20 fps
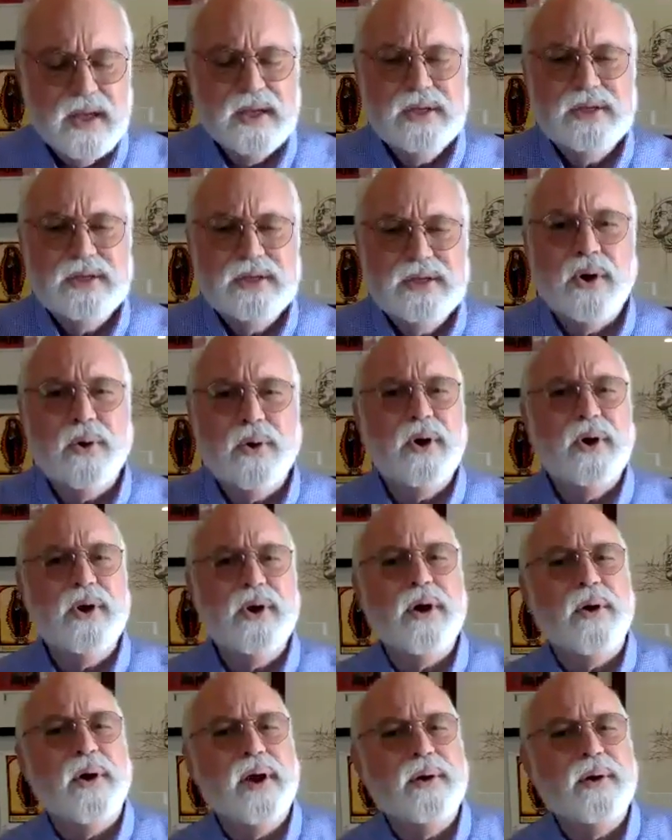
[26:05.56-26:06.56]
So
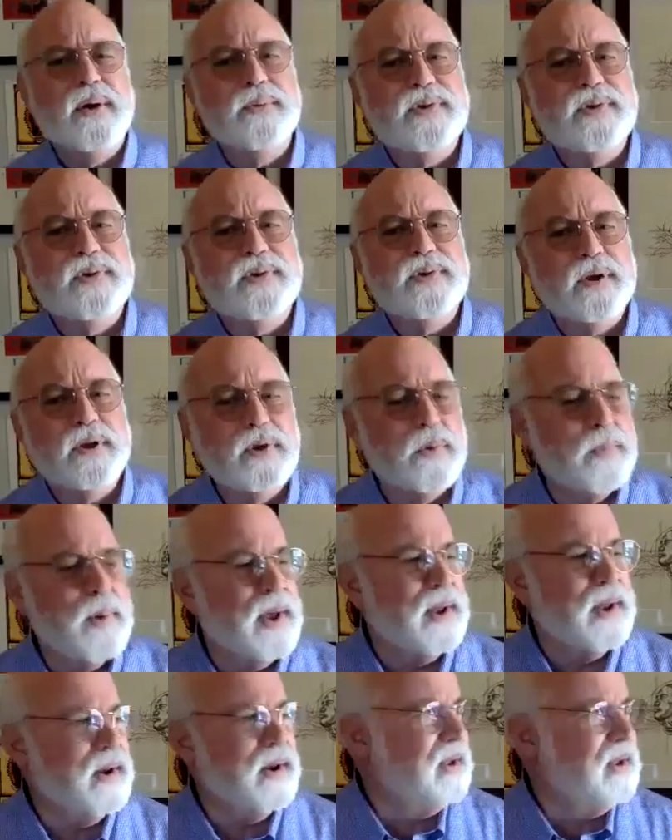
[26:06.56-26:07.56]
earlier I was telling you about